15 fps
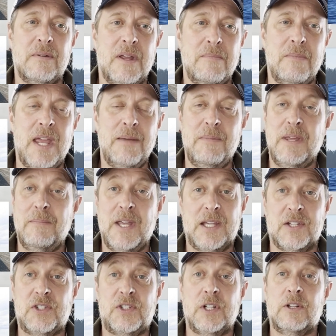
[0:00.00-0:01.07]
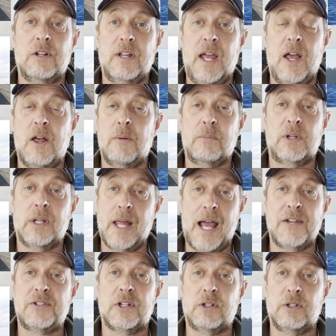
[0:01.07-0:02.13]
and maybe make a single helm
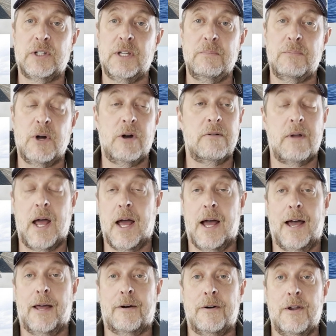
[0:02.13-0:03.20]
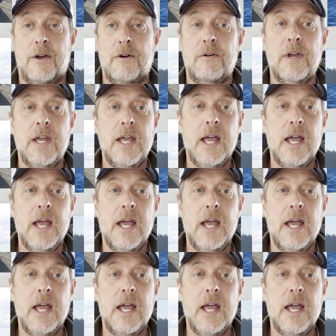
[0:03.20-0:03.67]
classic looking boat. I don't know.